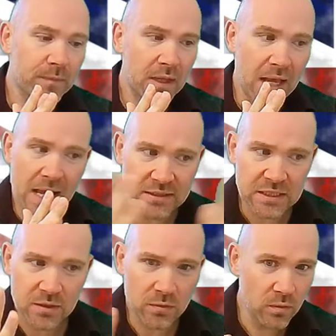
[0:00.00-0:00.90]
Has
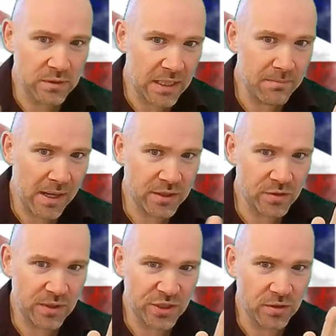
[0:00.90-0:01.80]
this caused any
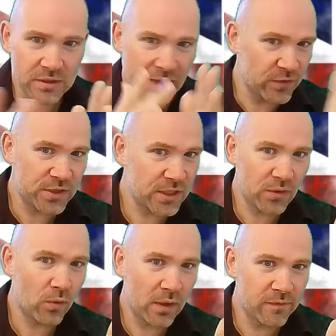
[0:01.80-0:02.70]
major issues? Have you seen it
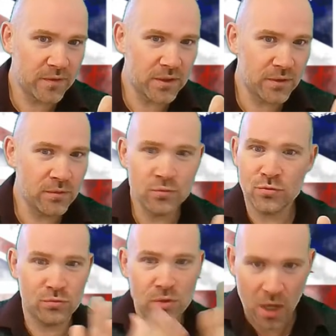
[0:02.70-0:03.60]
all over the news?
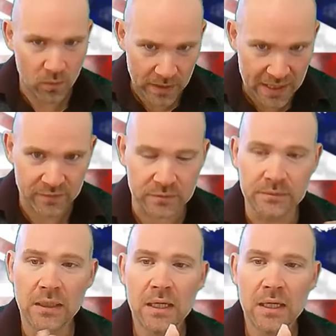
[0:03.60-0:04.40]
No, we haven't.